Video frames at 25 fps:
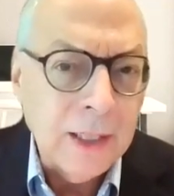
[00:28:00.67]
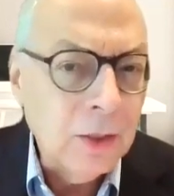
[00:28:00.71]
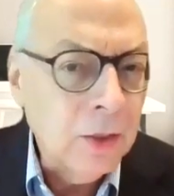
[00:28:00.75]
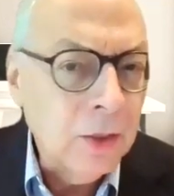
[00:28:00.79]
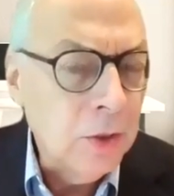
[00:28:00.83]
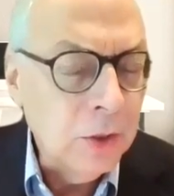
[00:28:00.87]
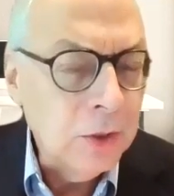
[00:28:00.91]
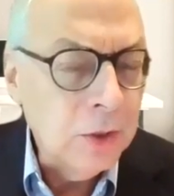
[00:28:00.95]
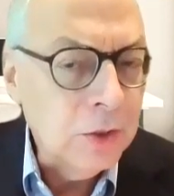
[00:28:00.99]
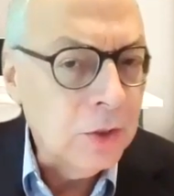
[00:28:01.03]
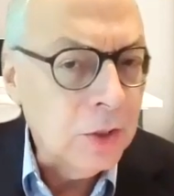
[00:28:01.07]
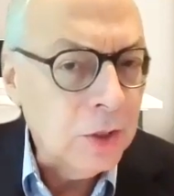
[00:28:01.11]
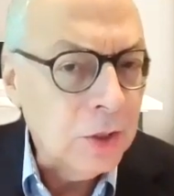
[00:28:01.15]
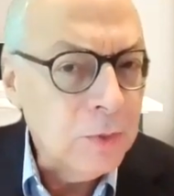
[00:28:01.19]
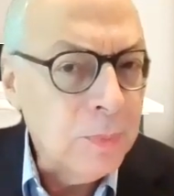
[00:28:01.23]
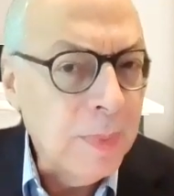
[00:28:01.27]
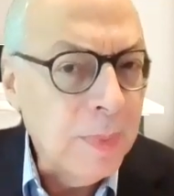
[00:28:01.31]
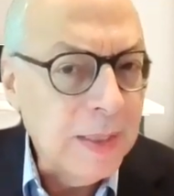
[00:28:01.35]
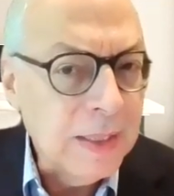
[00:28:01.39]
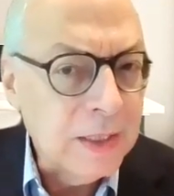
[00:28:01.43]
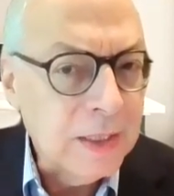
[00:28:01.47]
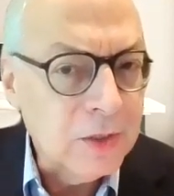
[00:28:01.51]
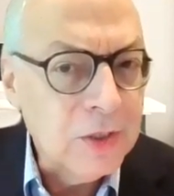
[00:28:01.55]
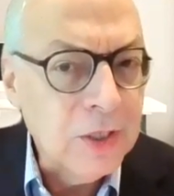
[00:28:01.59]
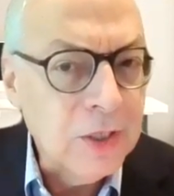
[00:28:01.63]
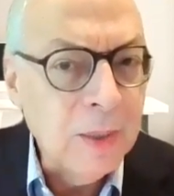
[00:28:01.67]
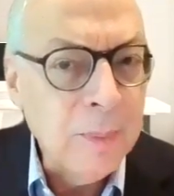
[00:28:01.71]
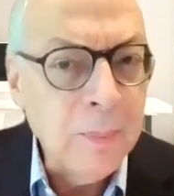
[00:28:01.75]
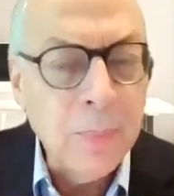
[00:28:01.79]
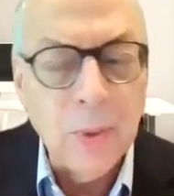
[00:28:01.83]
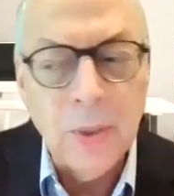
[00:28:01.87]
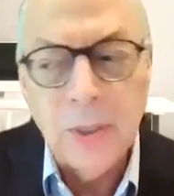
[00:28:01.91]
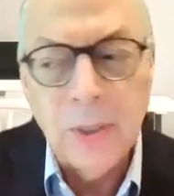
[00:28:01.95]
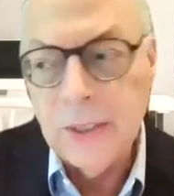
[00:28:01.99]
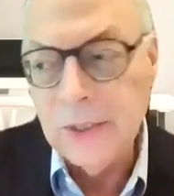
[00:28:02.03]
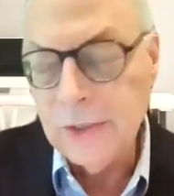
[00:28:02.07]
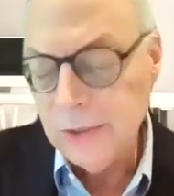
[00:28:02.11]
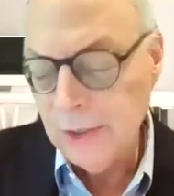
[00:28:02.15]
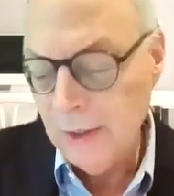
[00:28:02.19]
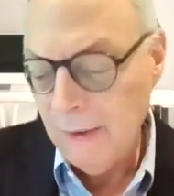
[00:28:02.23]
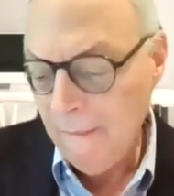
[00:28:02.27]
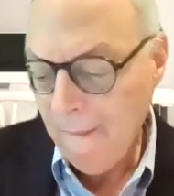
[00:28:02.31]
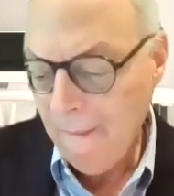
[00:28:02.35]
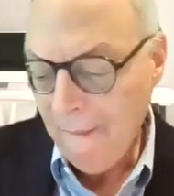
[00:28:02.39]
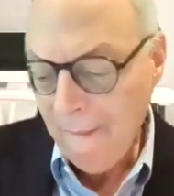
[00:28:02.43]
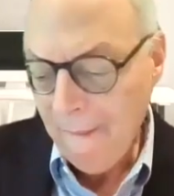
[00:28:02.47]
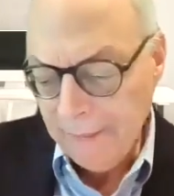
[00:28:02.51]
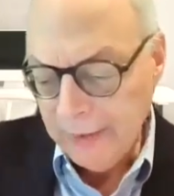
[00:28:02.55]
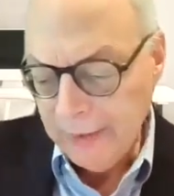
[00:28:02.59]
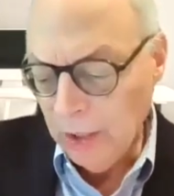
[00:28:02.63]
It could just be as simple as,
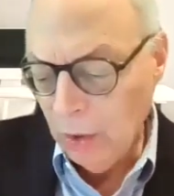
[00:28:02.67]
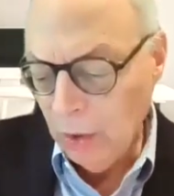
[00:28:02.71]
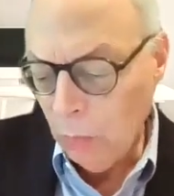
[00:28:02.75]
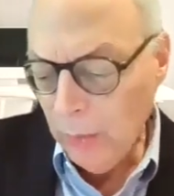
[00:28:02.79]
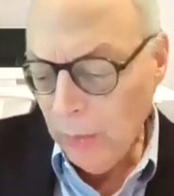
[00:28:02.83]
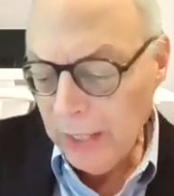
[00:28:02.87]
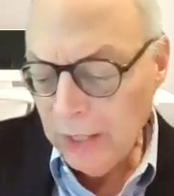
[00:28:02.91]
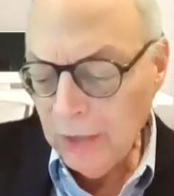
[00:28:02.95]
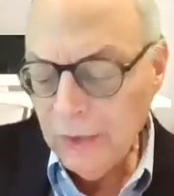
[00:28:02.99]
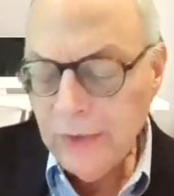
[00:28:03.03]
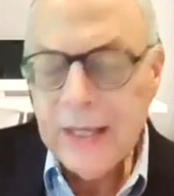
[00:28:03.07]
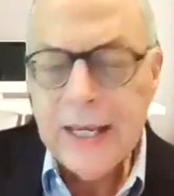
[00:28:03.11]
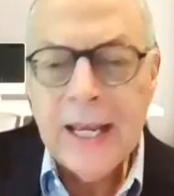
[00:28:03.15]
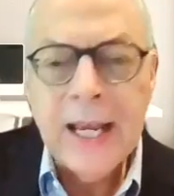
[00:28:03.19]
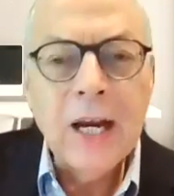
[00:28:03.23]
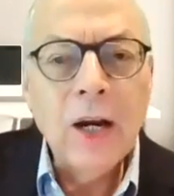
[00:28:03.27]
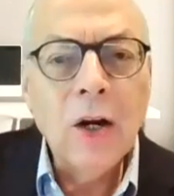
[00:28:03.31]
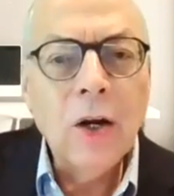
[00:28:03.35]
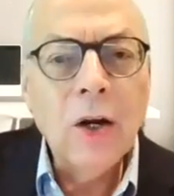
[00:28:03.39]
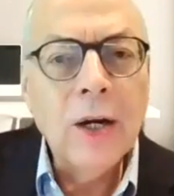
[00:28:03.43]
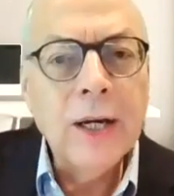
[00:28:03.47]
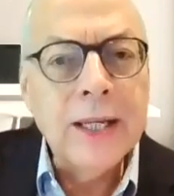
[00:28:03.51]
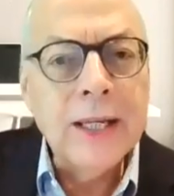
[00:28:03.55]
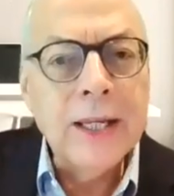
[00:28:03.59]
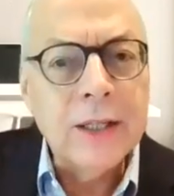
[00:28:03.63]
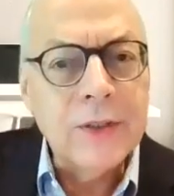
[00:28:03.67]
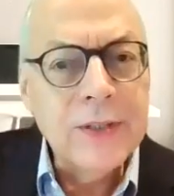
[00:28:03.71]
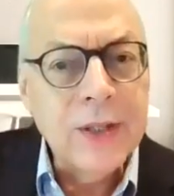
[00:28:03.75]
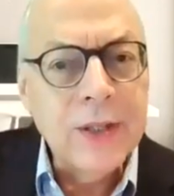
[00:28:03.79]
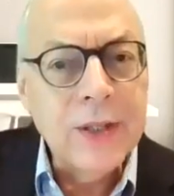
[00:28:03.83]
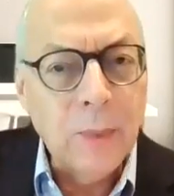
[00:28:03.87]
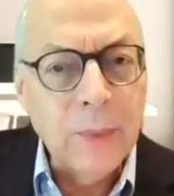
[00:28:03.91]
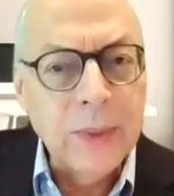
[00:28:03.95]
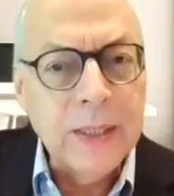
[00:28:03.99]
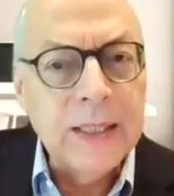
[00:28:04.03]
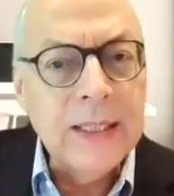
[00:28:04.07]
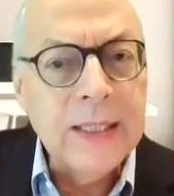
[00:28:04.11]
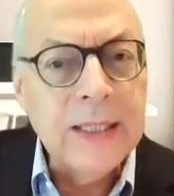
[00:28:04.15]
where are the areas that we